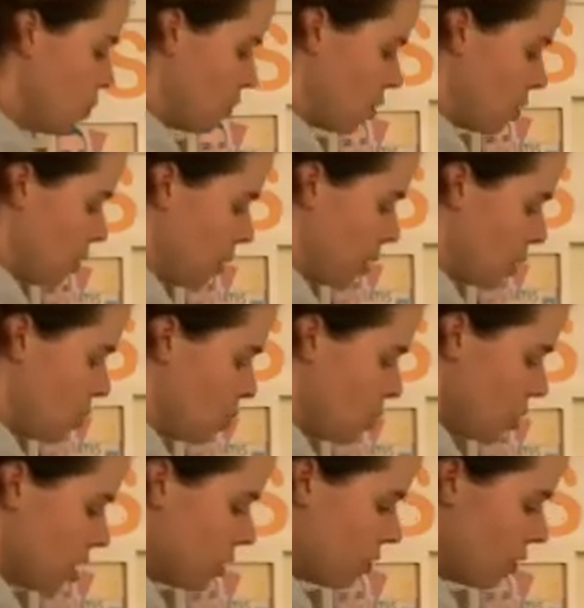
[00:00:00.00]
We're going to ignore
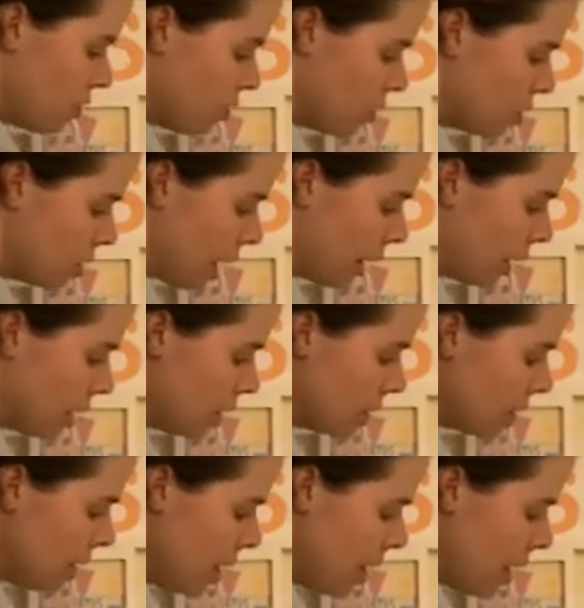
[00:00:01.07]
this for a few
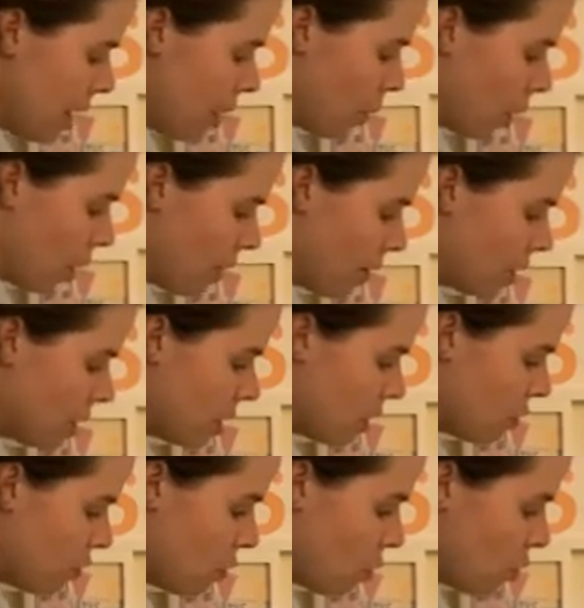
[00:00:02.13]
seconds. We're currently in the
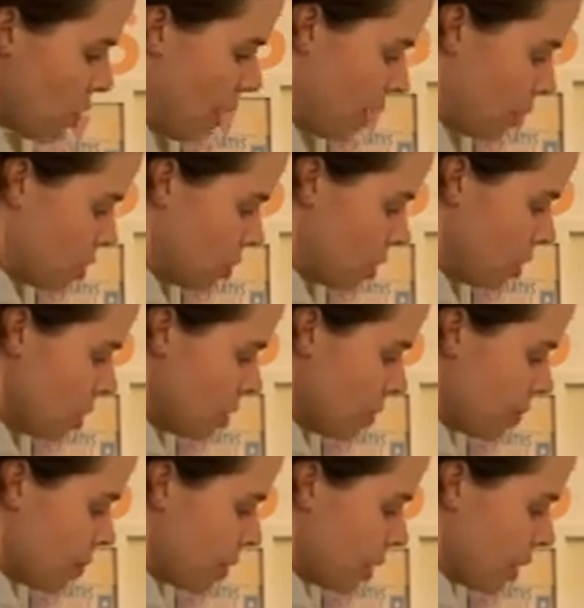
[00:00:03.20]
4,000s.
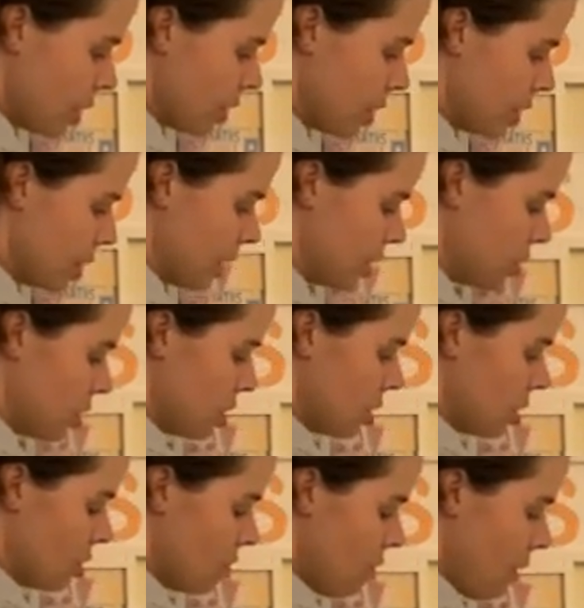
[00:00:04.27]
The digit
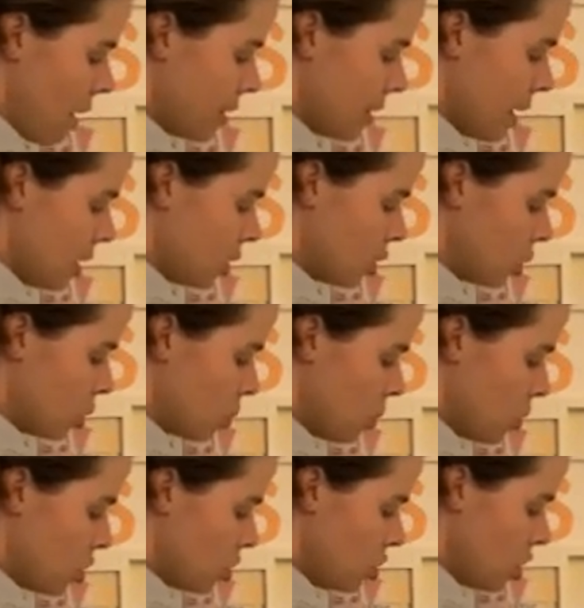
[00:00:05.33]
to the right tells us
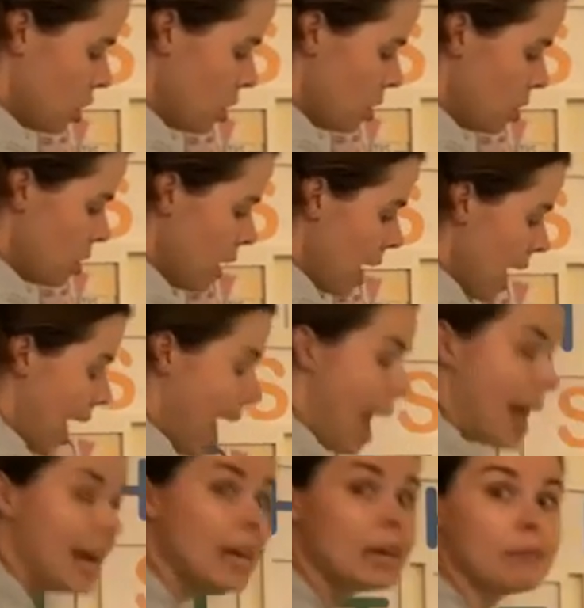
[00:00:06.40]
what to do.
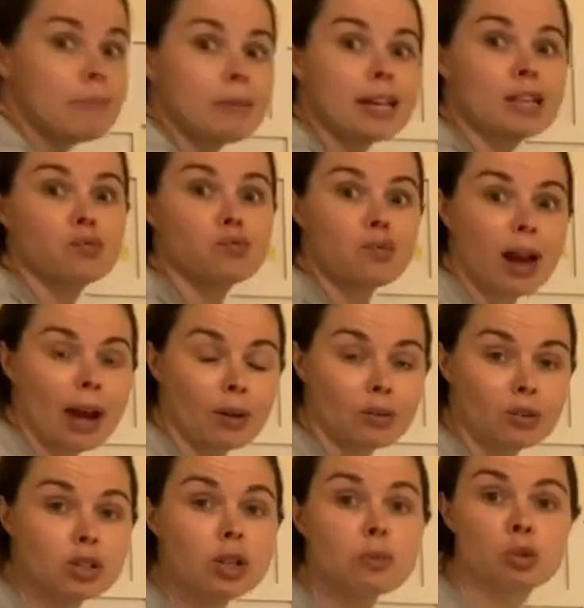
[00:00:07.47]
8 means
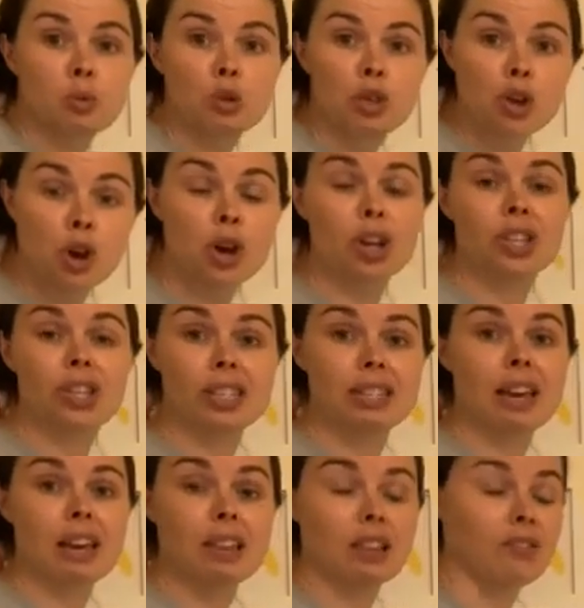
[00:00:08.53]
round up, so we're not going to
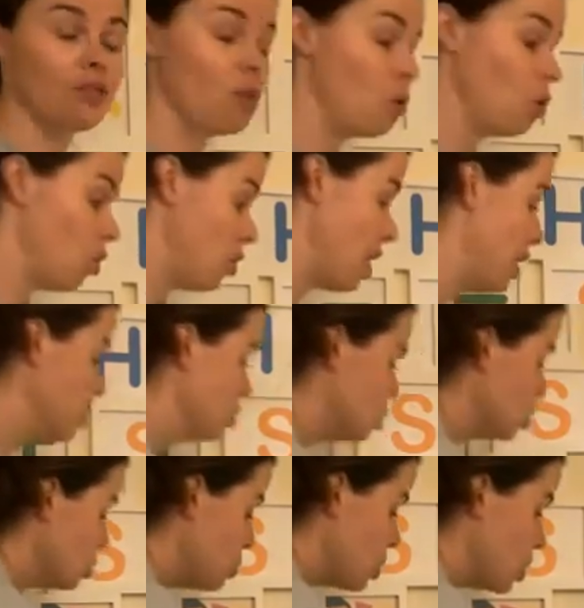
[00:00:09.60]
stay in the
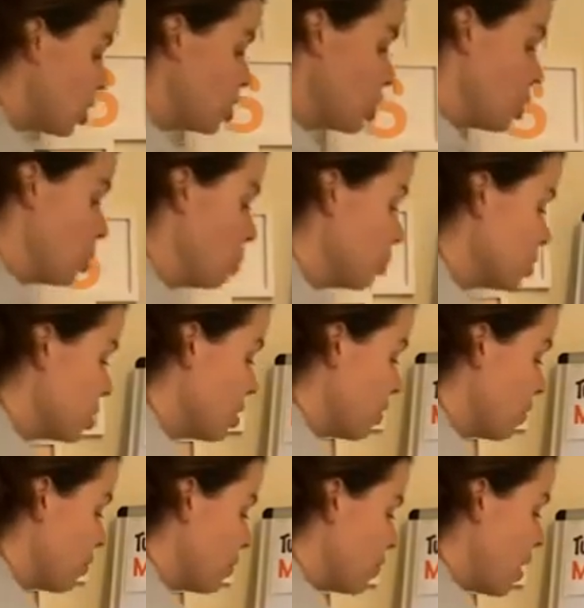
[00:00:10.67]
4,000s. We're going to go up to the
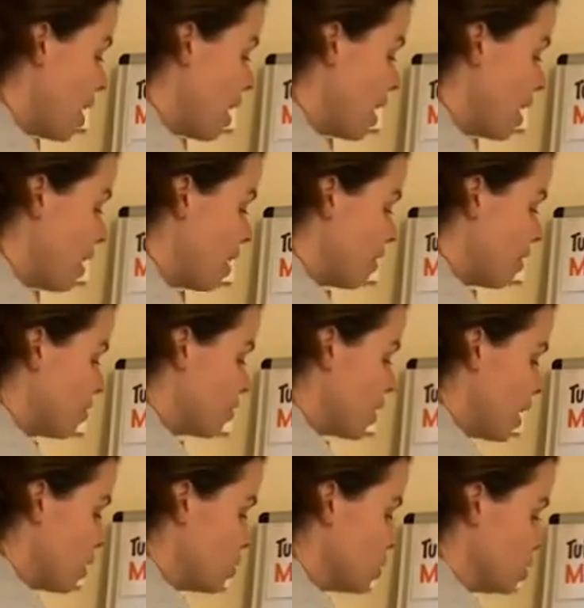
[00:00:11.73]

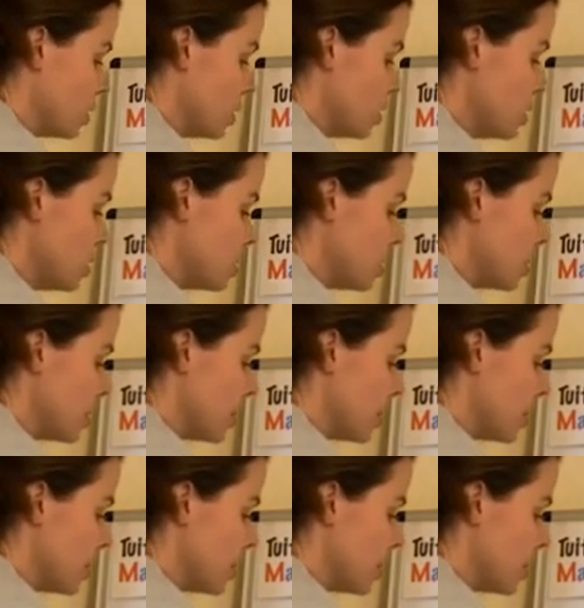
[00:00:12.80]
5,000s.